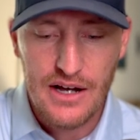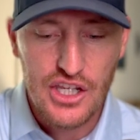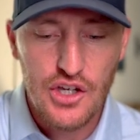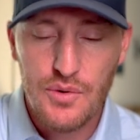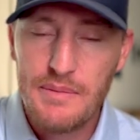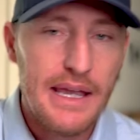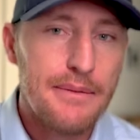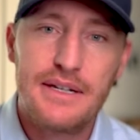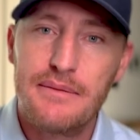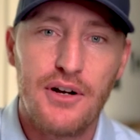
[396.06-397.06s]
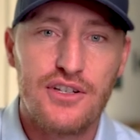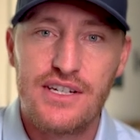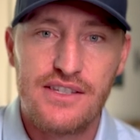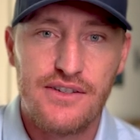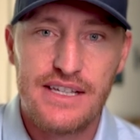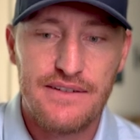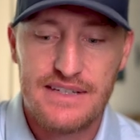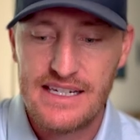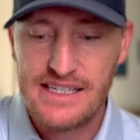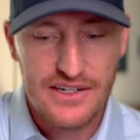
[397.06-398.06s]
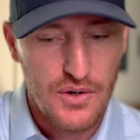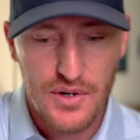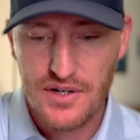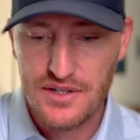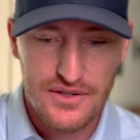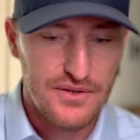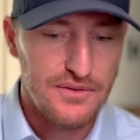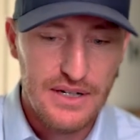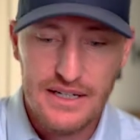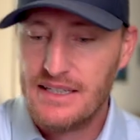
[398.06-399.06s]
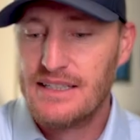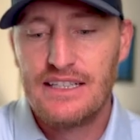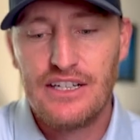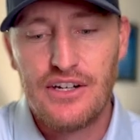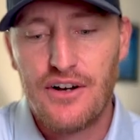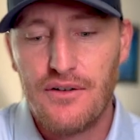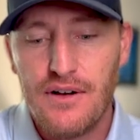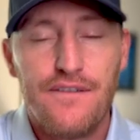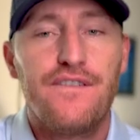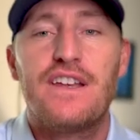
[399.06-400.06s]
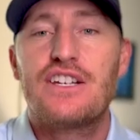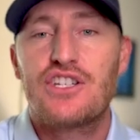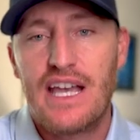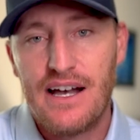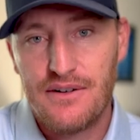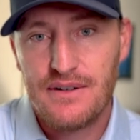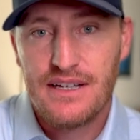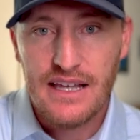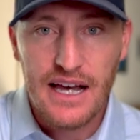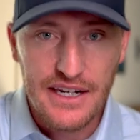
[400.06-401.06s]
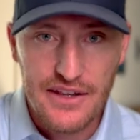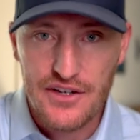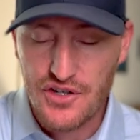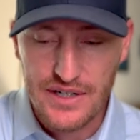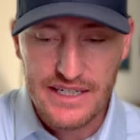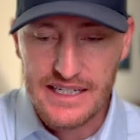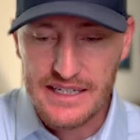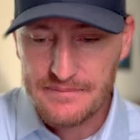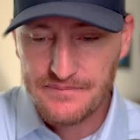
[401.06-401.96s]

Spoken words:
you would be able to purchase those NFTs in order to, finish out another Trinity.